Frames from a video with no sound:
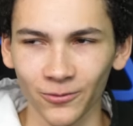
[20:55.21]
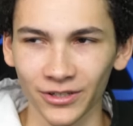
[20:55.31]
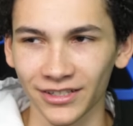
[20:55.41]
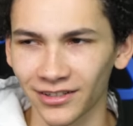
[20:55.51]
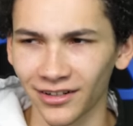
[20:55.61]

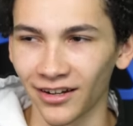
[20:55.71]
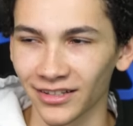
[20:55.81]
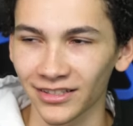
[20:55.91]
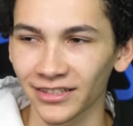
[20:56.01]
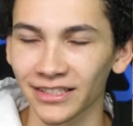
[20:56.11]
which
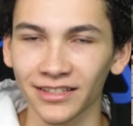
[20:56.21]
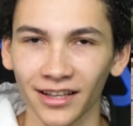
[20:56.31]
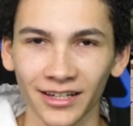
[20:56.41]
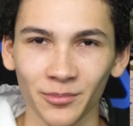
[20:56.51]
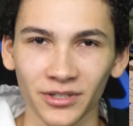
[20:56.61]
honestly is
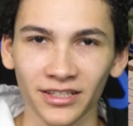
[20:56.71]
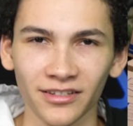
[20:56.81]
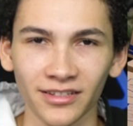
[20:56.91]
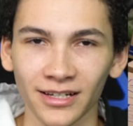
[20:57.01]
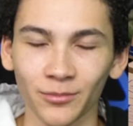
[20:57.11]

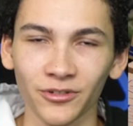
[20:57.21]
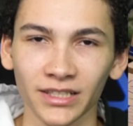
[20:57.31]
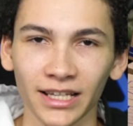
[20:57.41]
90% just Emerald